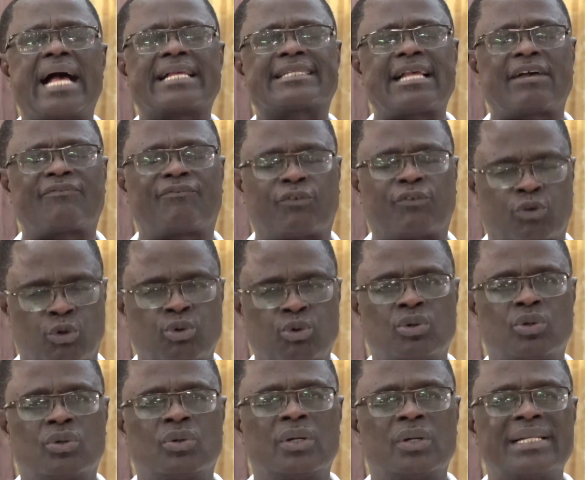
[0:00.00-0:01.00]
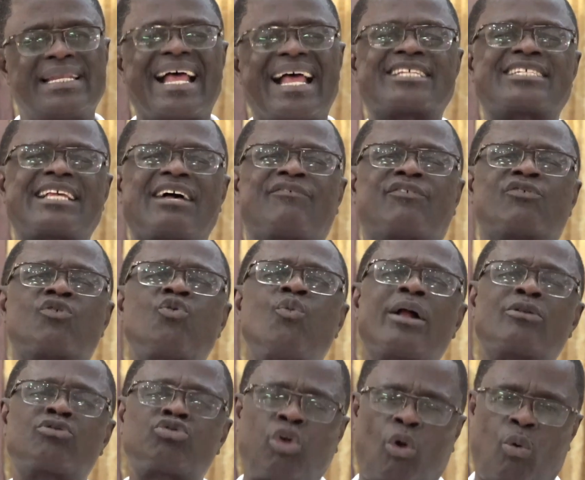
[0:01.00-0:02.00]
asafo no na safo
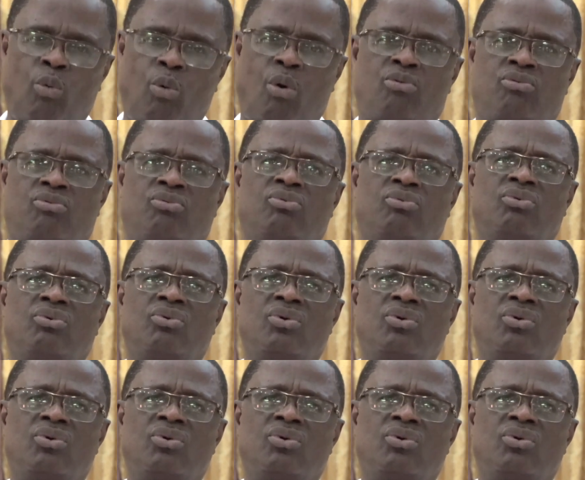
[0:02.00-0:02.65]
no ato won